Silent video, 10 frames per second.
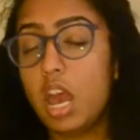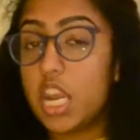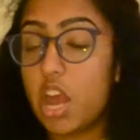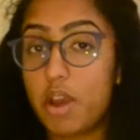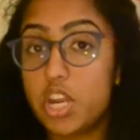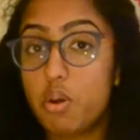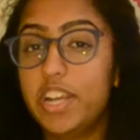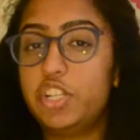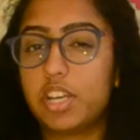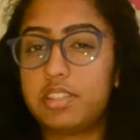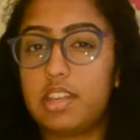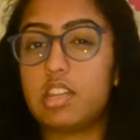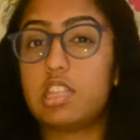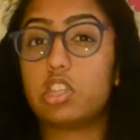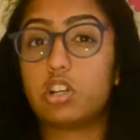Now, I know I just said
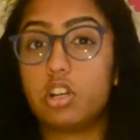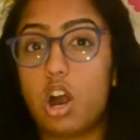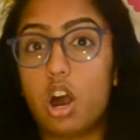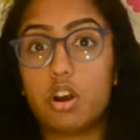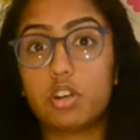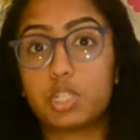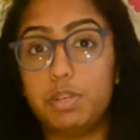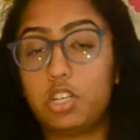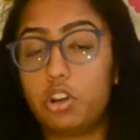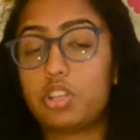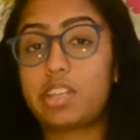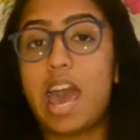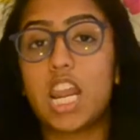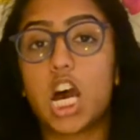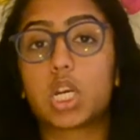that the third speakers
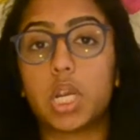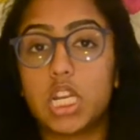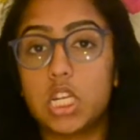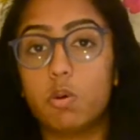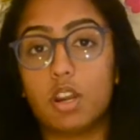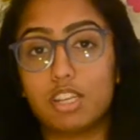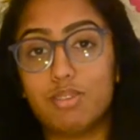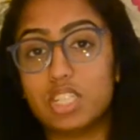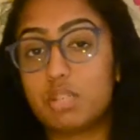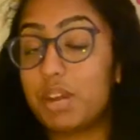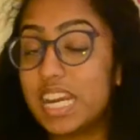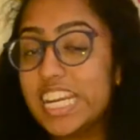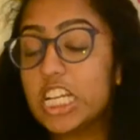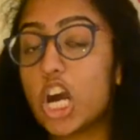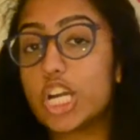cannot create new arguments, but I
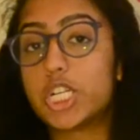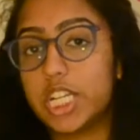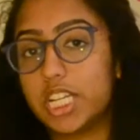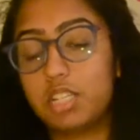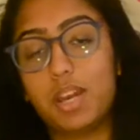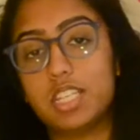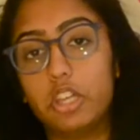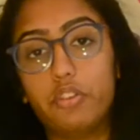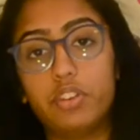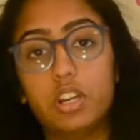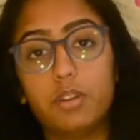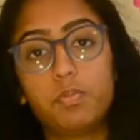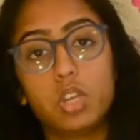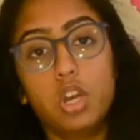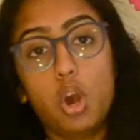didn't contradict myself here.
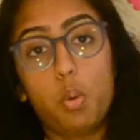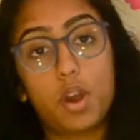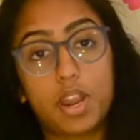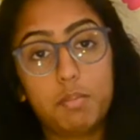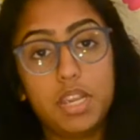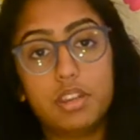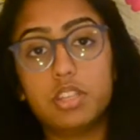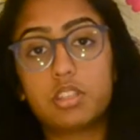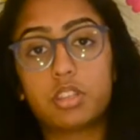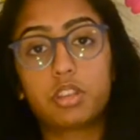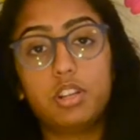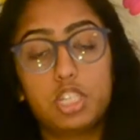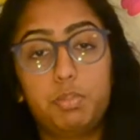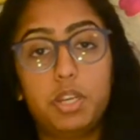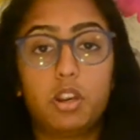What I mean is, the third
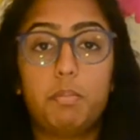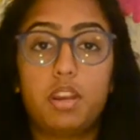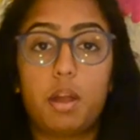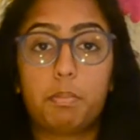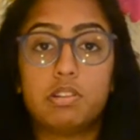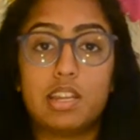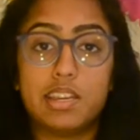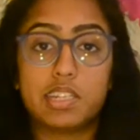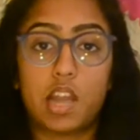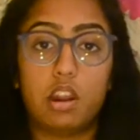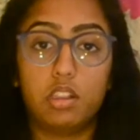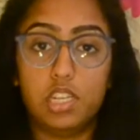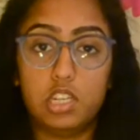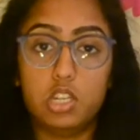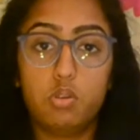speaker may not present
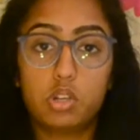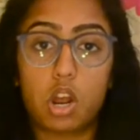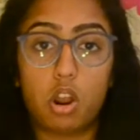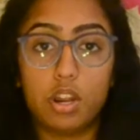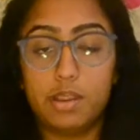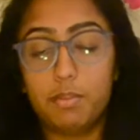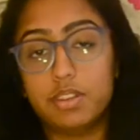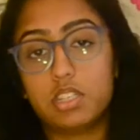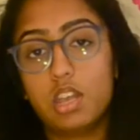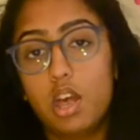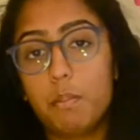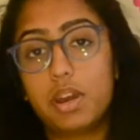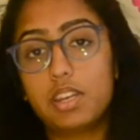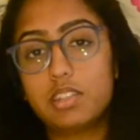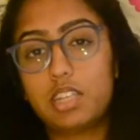entirely new arguments,
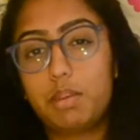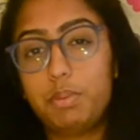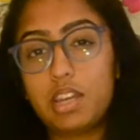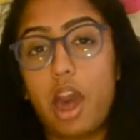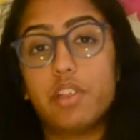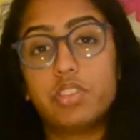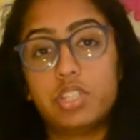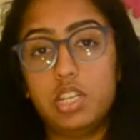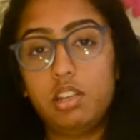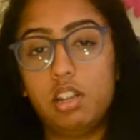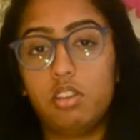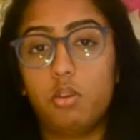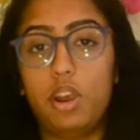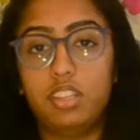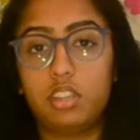but instead be kind of sneaky in the
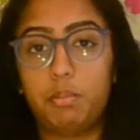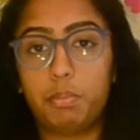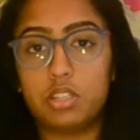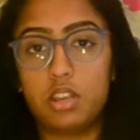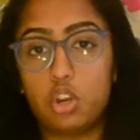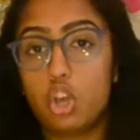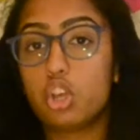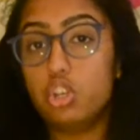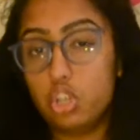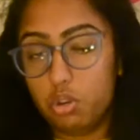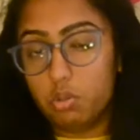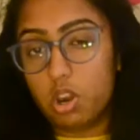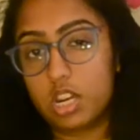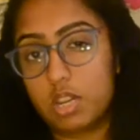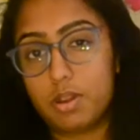way that they present new
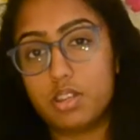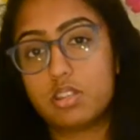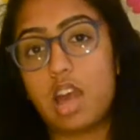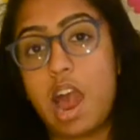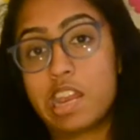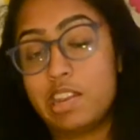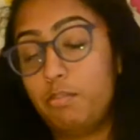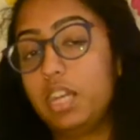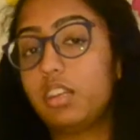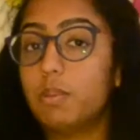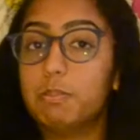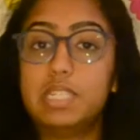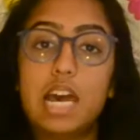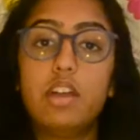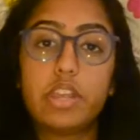arguments, i.e. making them
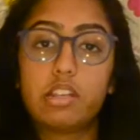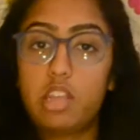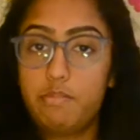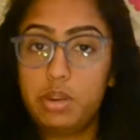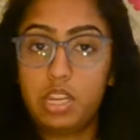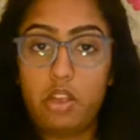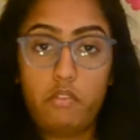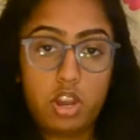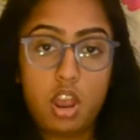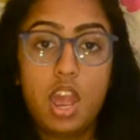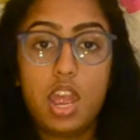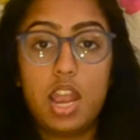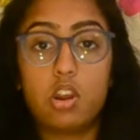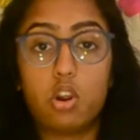sound like they've been given in